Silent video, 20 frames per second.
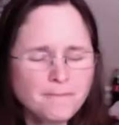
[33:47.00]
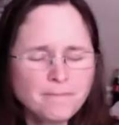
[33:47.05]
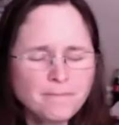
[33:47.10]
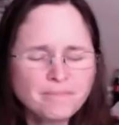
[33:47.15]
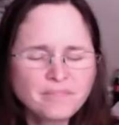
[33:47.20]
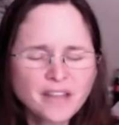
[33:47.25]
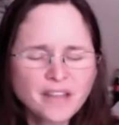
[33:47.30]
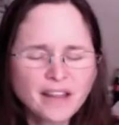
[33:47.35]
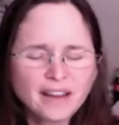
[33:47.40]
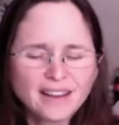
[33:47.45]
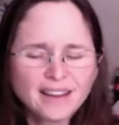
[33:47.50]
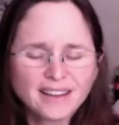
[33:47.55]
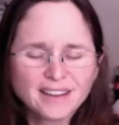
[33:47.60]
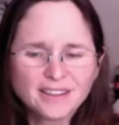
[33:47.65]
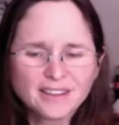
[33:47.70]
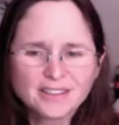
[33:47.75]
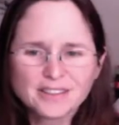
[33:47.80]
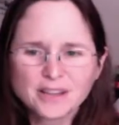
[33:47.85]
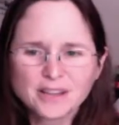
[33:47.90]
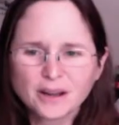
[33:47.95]

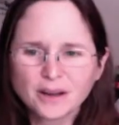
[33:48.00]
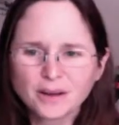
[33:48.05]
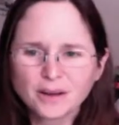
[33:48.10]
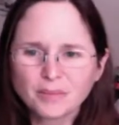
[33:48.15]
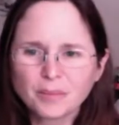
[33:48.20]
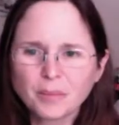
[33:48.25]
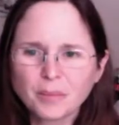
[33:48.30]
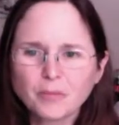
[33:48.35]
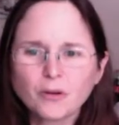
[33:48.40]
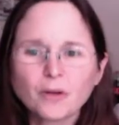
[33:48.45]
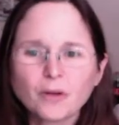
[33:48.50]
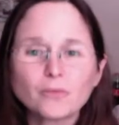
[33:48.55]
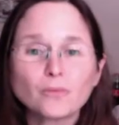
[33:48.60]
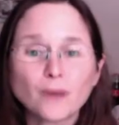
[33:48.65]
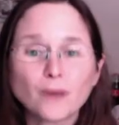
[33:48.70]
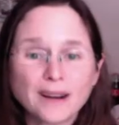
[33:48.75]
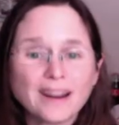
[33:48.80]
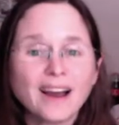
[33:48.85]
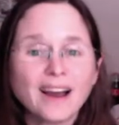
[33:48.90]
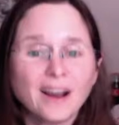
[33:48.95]
and people can
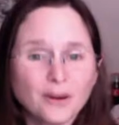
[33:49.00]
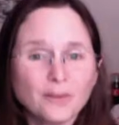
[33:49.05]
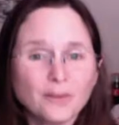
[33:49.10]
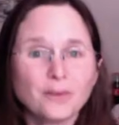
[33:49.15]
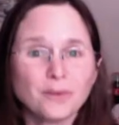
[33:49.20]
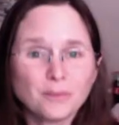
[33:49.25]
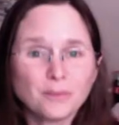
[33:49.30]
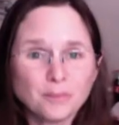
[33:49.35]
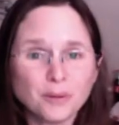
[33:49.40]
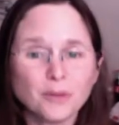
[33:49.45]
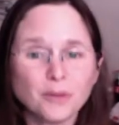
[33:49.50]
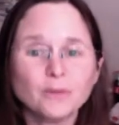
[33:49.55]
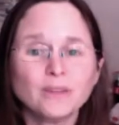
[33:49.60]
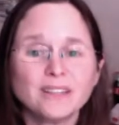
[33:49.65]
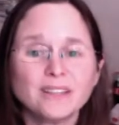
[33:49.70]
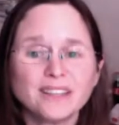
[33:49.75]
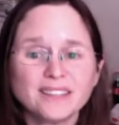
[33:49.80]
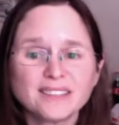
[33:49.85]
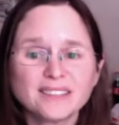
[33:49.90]
rent out the building.